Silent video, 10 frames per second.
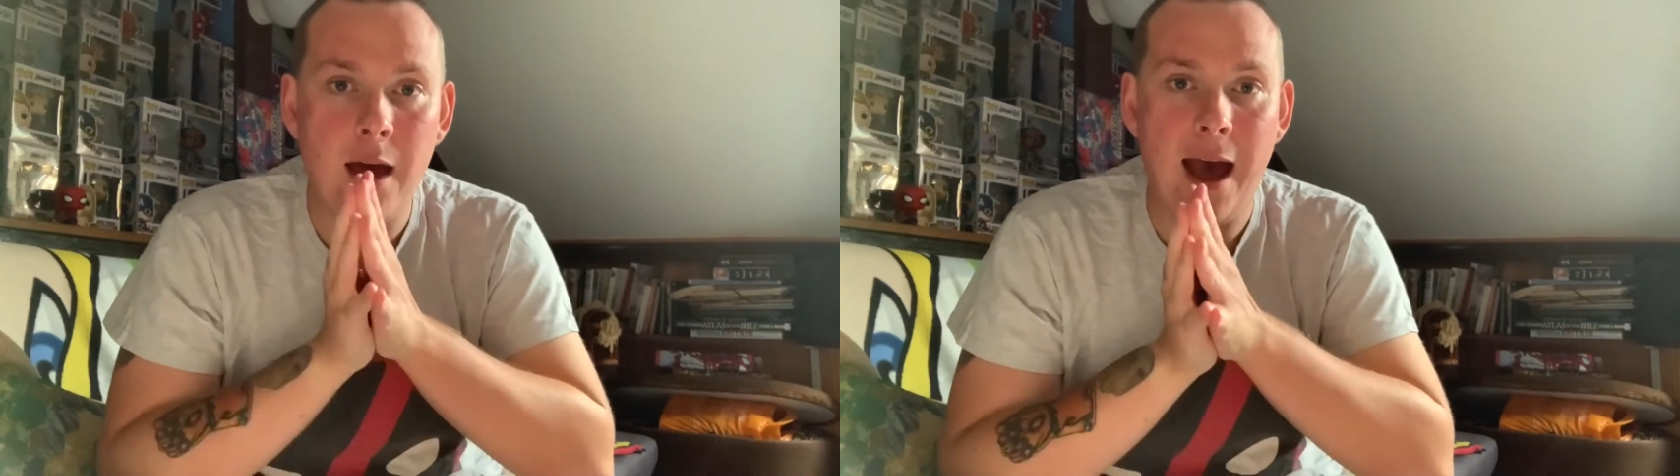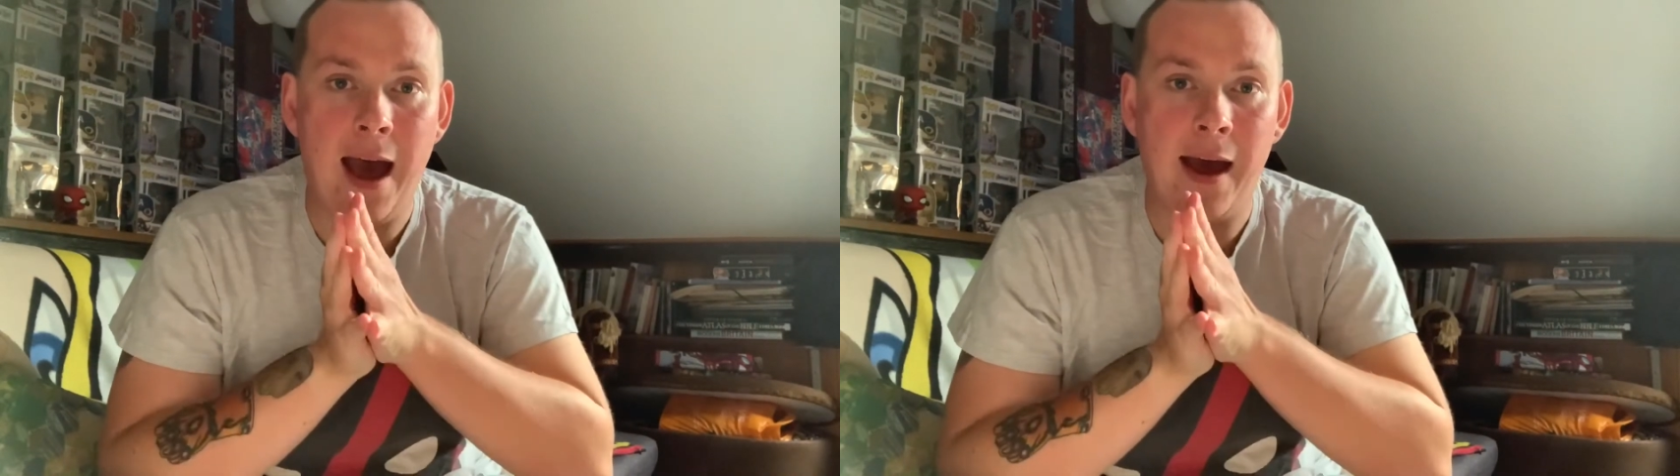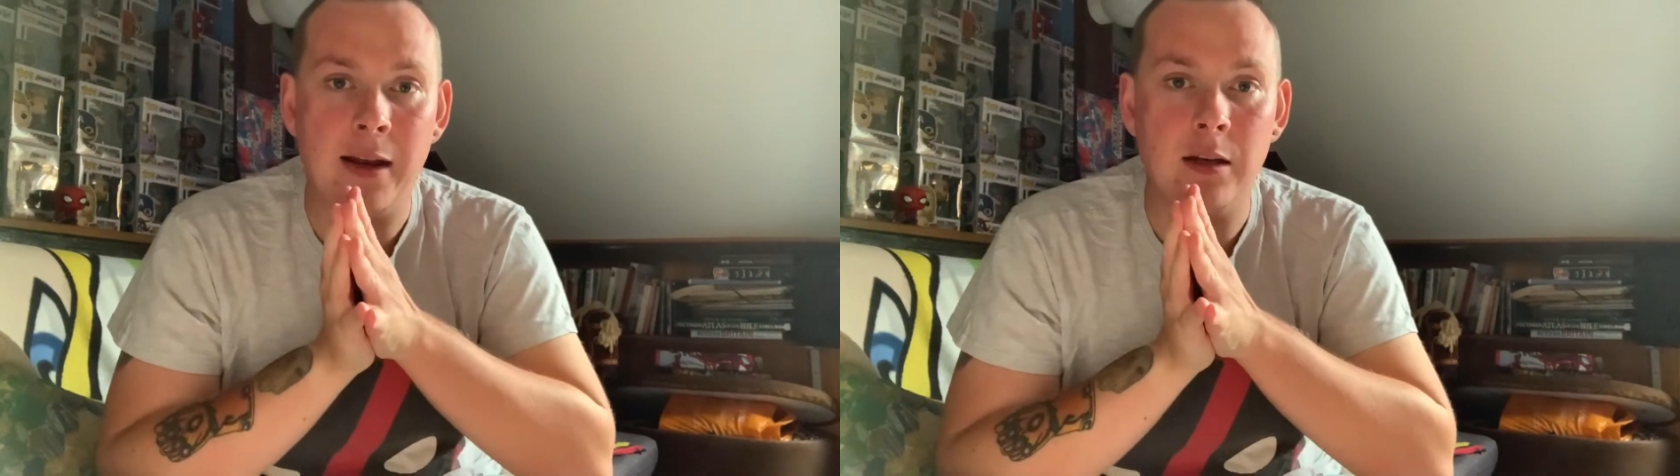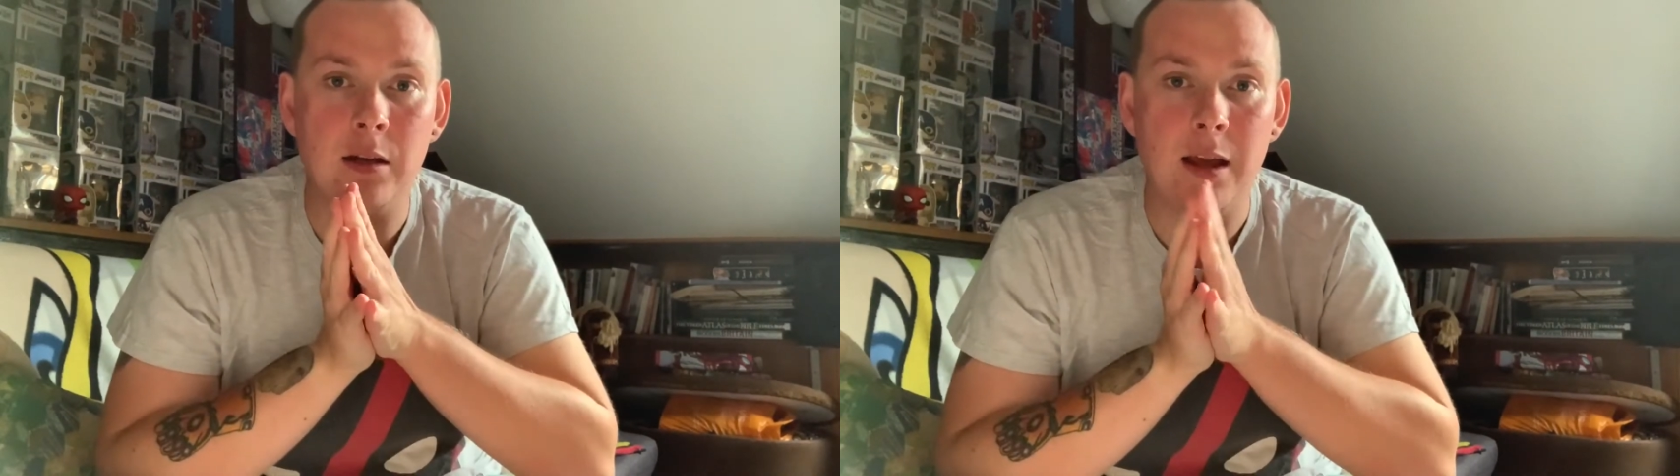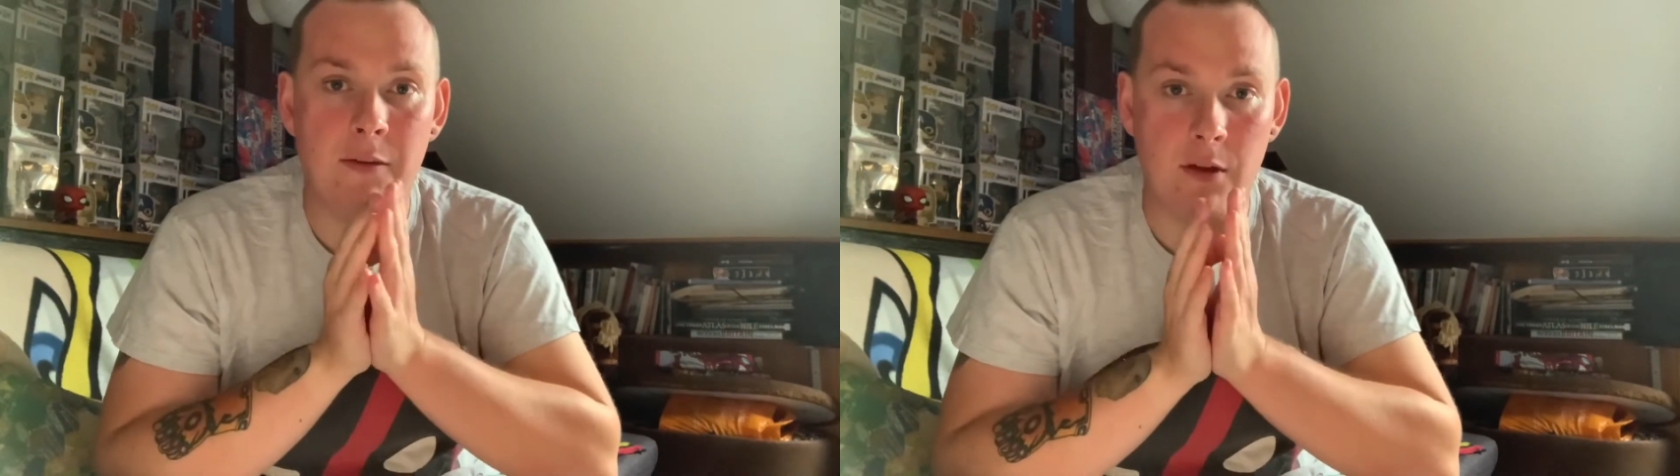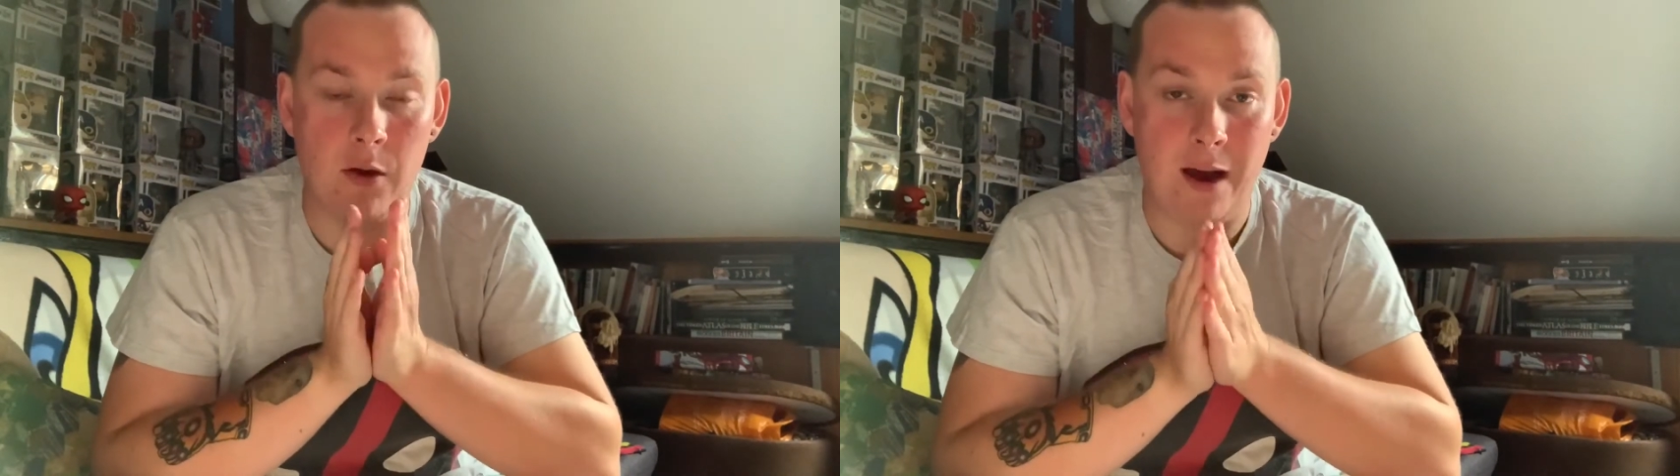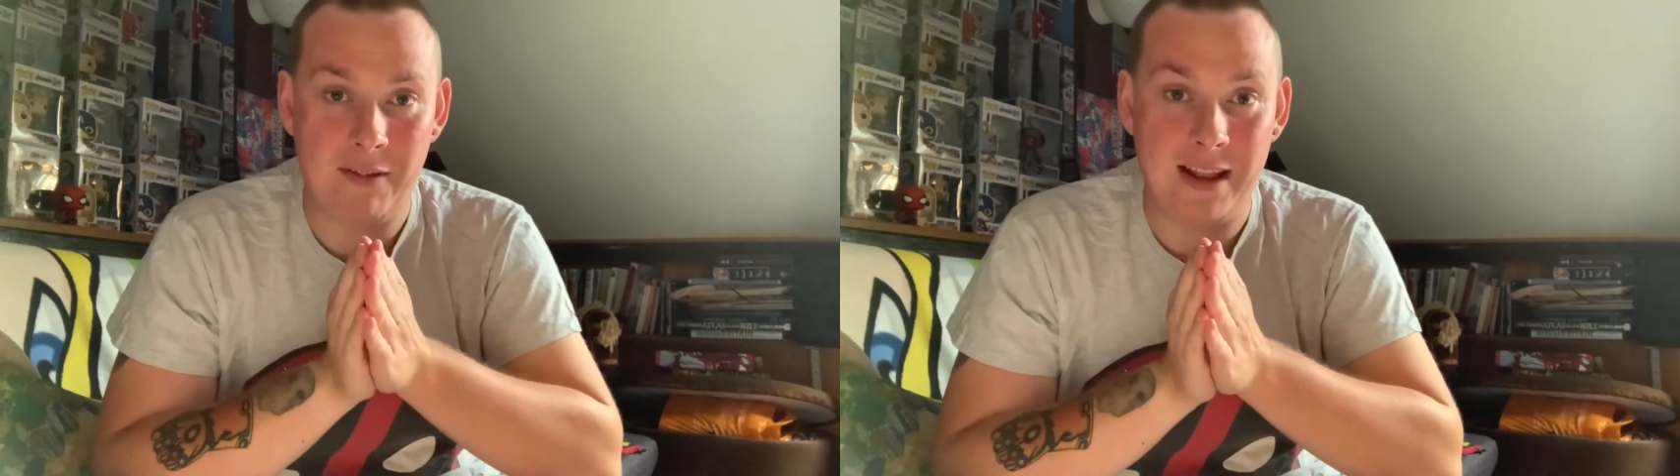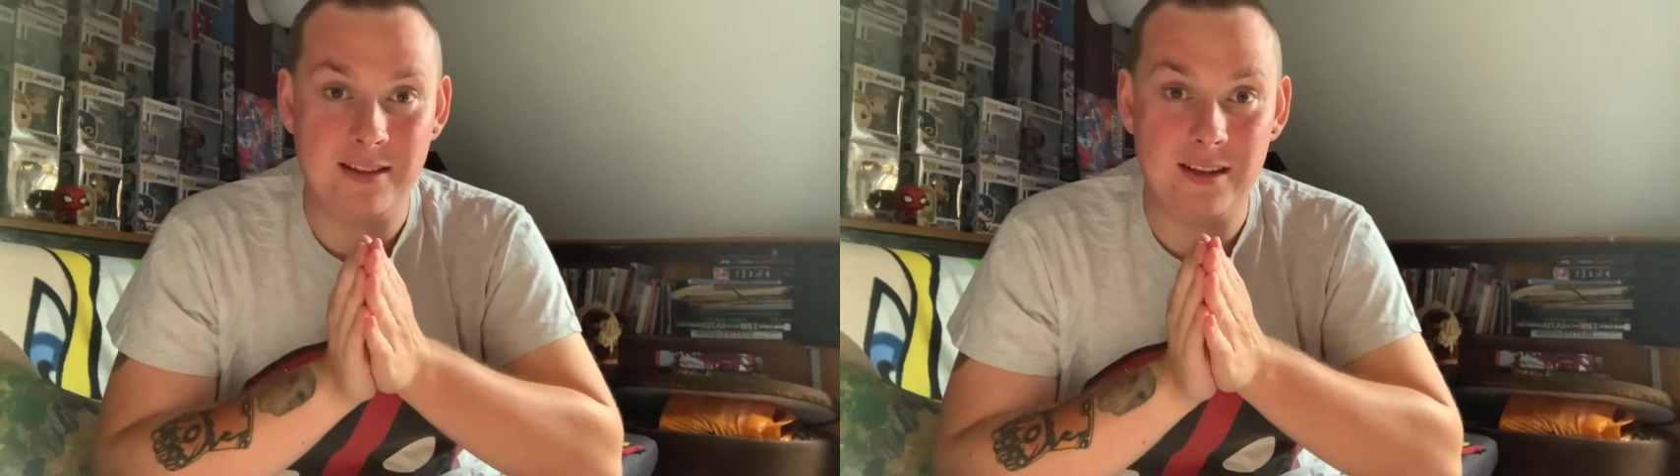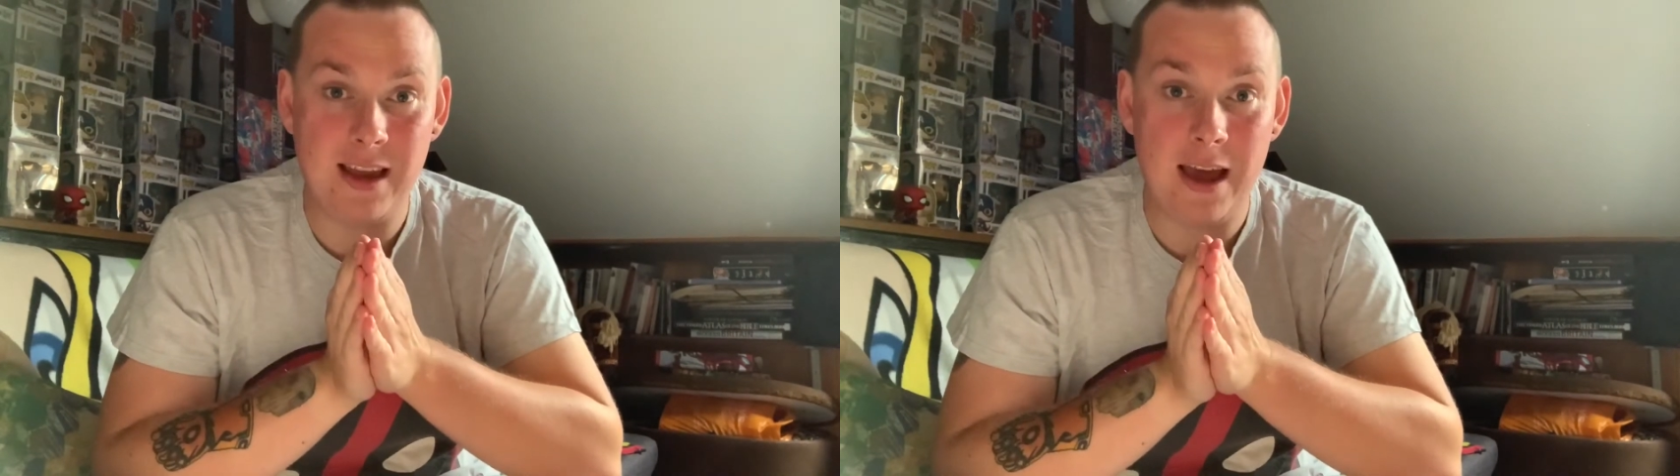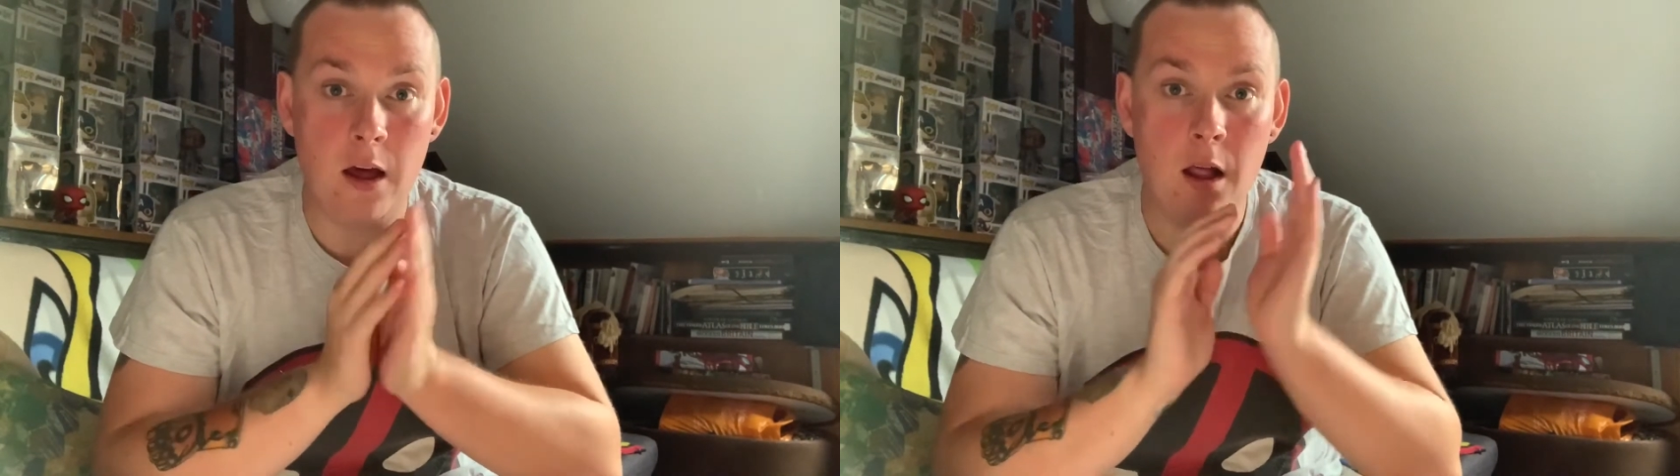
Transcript: And if you haven't entered yet,